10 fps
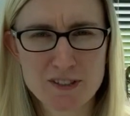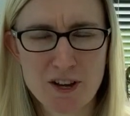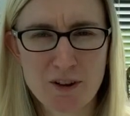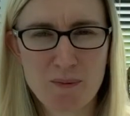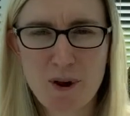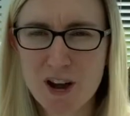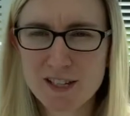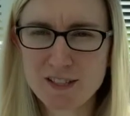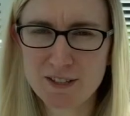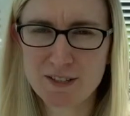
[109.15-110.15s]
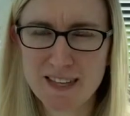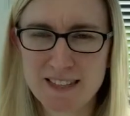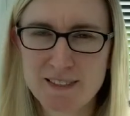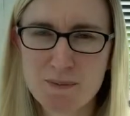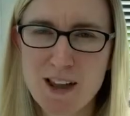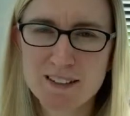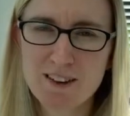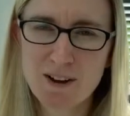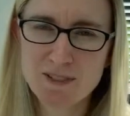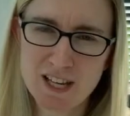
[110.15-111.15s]
So what I do is
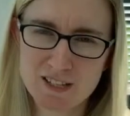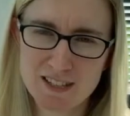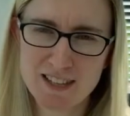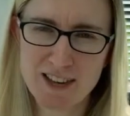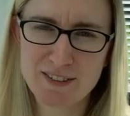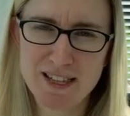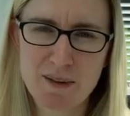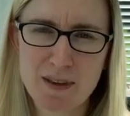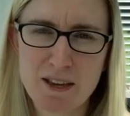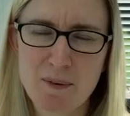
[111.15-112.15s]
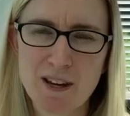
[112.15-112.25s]
when I'm changing Theo's nappy,